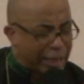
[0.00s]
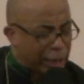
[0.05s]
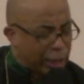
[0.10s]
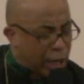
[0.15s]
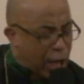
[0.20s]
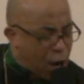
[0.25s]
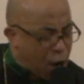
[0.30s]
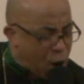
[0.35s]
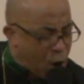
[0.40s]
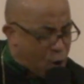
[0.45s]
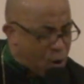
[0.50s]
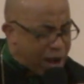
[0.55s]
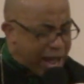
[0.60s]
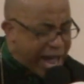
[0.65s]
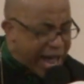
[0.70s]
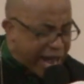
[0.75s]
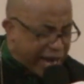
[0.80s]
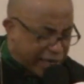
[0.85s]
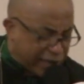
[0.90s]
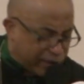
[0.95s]
Lo,
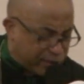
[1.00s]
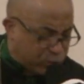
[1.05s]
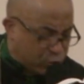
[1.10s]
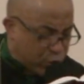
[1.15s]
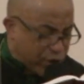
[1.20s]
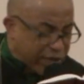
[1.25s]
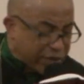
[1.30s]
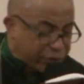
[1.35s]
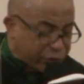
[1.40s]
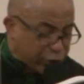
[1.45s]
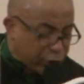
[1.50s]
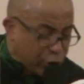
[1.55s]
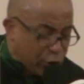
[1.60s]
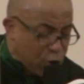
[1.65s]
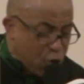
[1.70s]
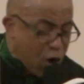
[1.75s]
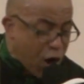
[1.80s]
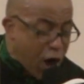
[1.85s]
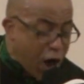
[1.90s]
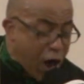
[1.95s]
I am with
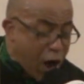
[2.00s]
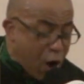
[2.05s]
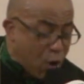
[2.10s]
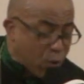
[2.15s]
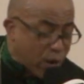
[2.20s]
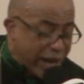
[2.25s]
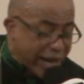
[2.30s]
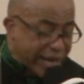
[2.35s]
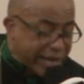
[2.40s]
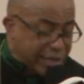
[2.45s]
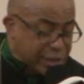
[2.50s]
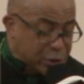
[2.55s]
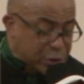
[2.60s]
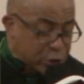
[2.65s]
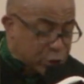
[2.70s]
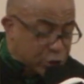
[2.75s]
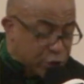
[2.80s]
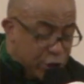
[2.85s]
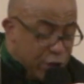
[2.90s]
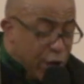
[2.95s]
you
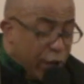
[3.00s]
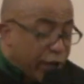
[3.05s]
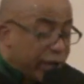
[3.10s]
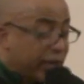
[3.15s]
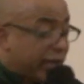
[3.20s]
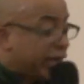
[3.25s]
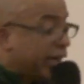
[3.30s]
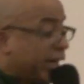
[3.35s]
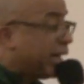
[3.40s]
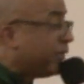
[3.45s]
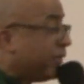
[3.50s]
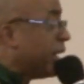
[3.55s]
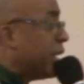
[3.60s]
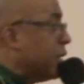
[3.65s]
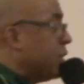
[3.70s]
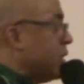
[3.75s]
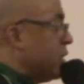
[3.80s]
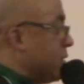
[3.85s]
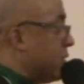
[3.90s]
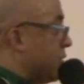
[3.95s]
always,
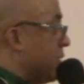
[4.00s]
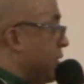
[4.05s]
even